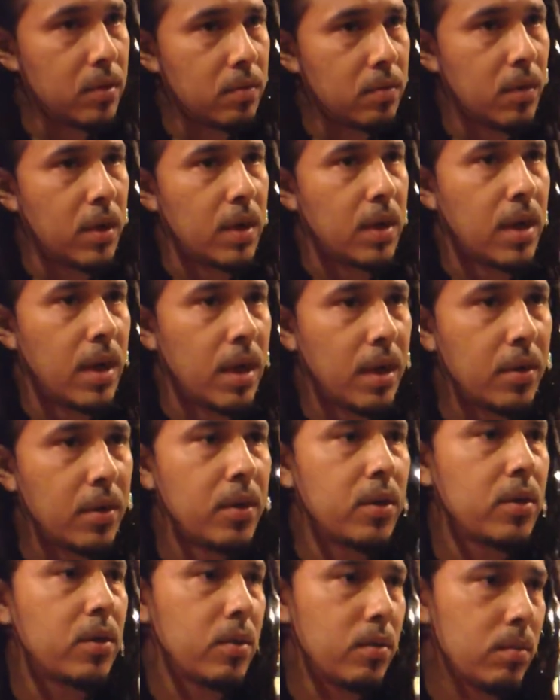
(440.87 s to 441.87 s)
Right now,
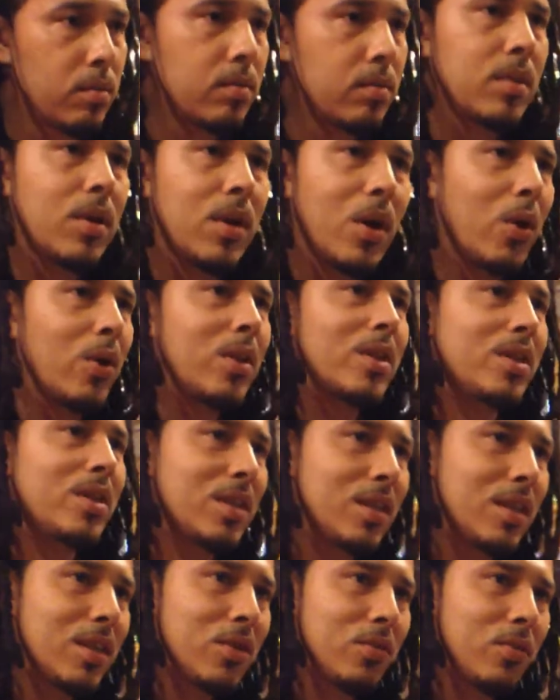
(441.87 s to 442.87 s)
you know, all the
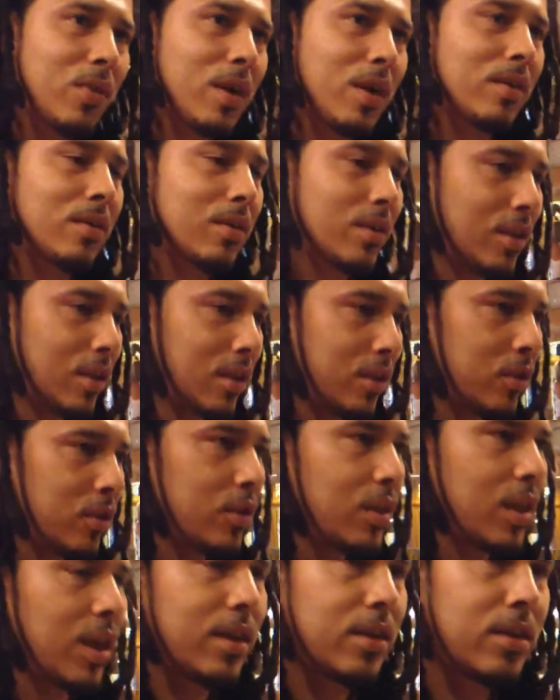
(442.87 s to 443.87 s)
cities around the
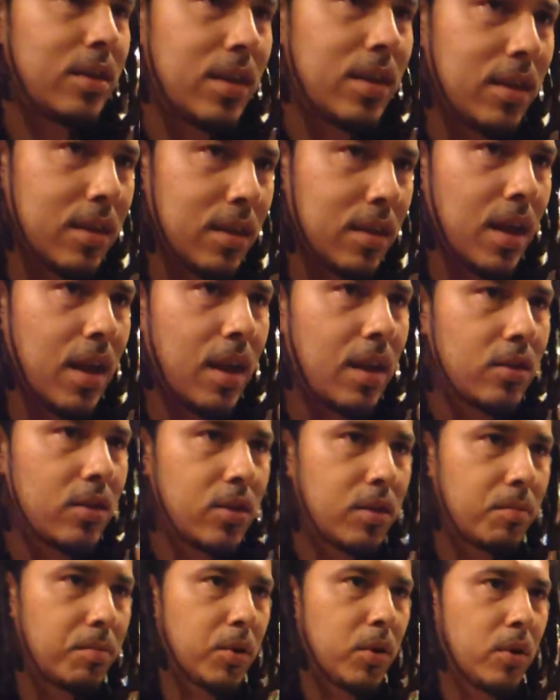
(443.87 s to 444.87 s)
United States are now
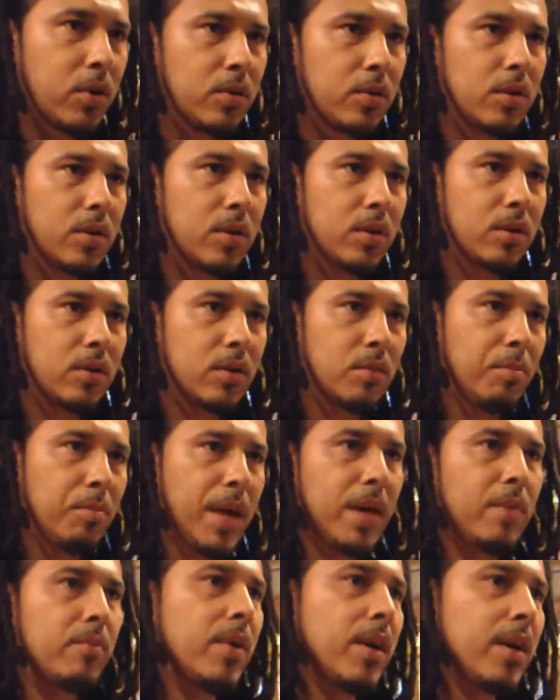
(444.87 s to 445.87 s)
jumping on the
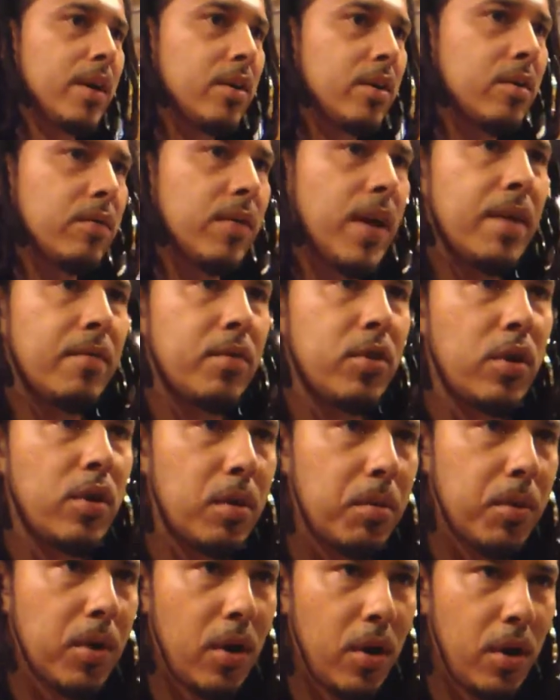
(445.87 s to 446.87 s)
bandwagon of having
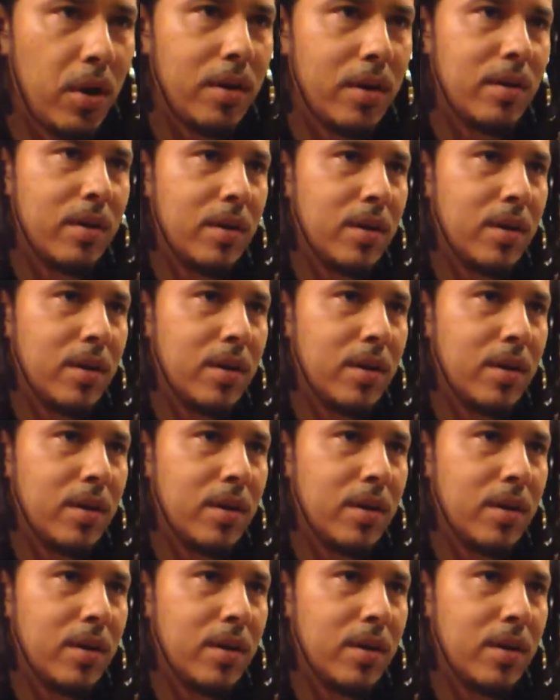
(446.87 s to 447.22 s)
urban art